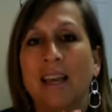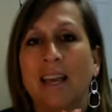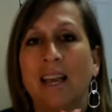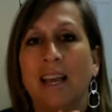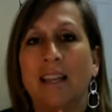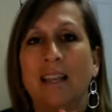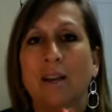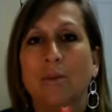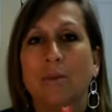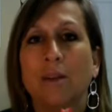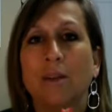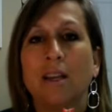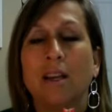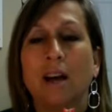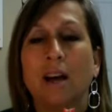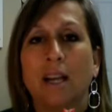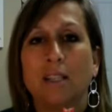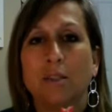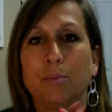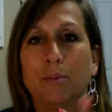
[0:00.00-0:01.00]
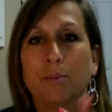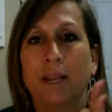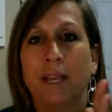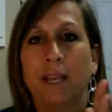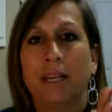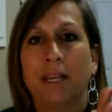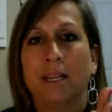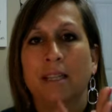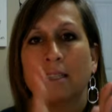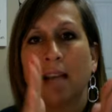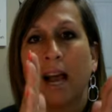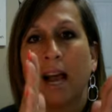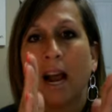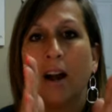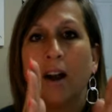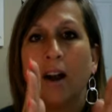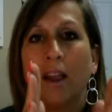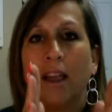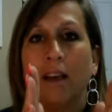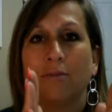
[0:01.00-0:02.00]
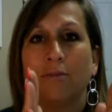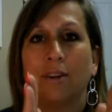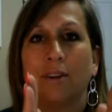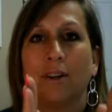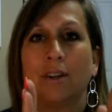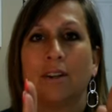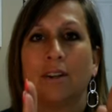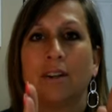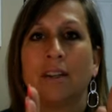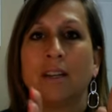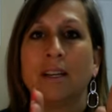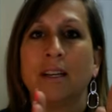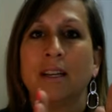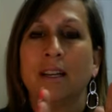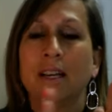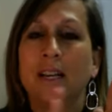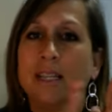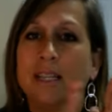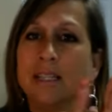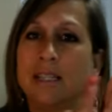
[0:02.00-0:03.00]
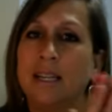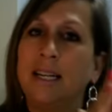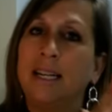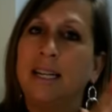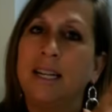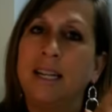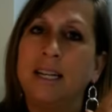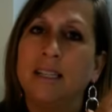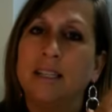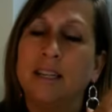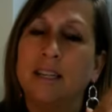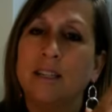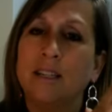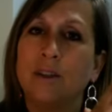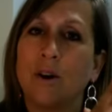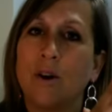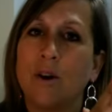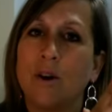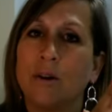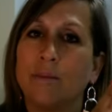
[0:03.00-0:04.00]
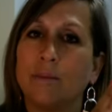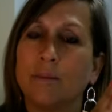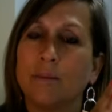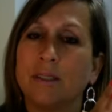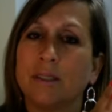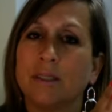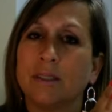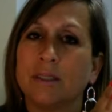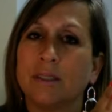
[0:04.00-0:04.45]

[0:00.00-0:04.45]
And that really God's plan is our effort is leaning into his arms.